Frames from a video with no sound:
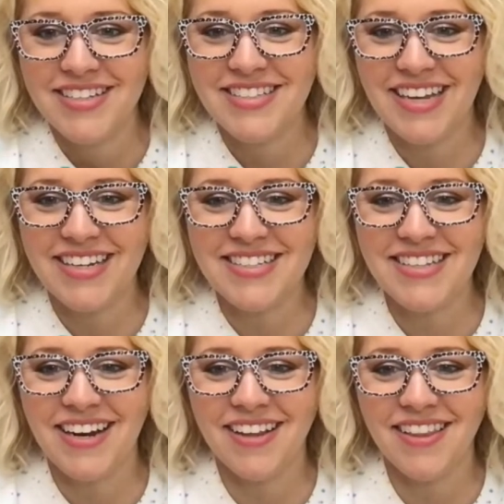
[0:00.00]
Sandy
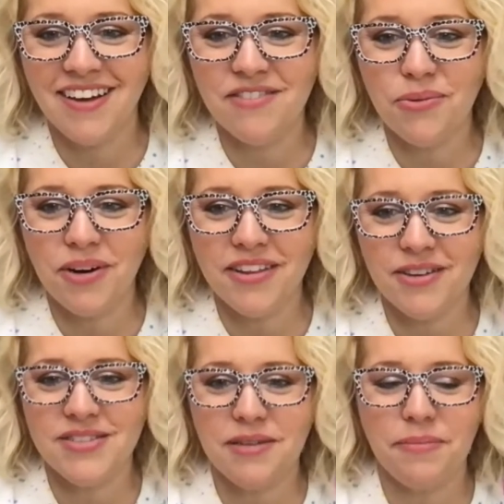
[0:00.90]
said, I love the one that
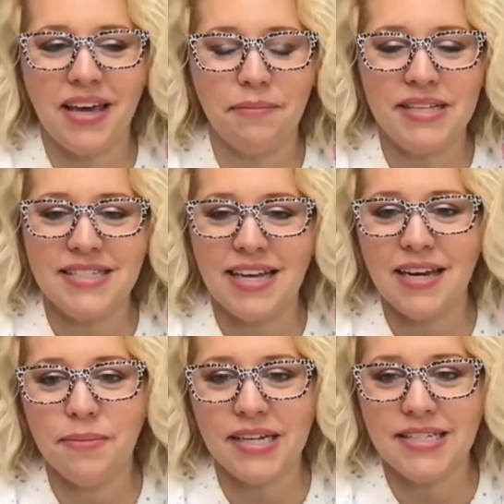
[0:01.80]
you sent me. Miss
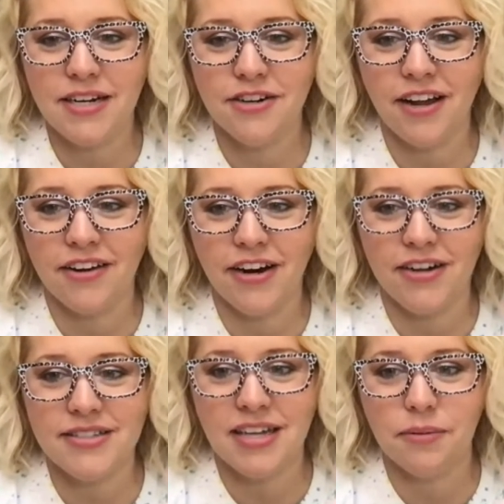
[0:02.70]
Sandy McTeer down here
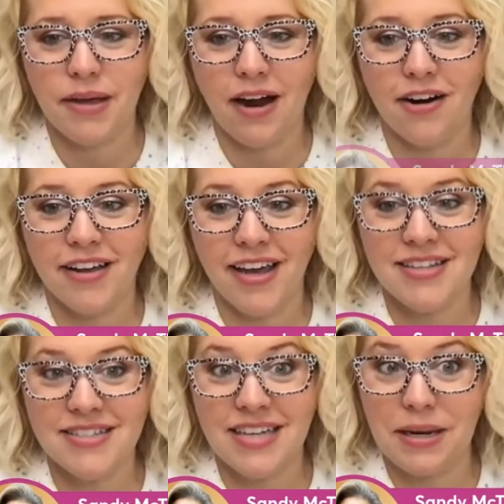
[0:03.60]
is going to be our
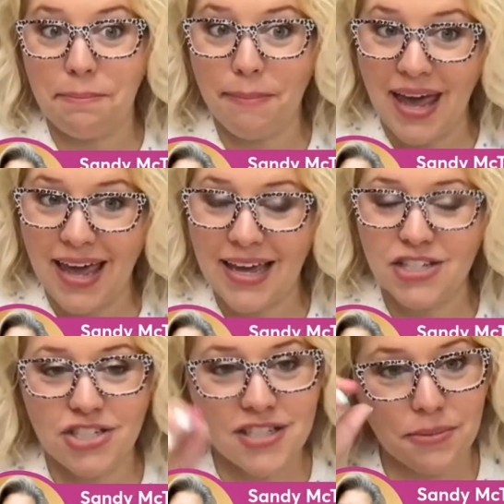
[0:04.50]
guest in May.
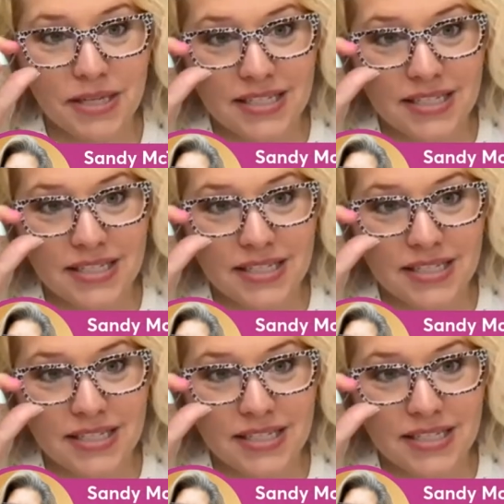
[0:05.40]
She's going to be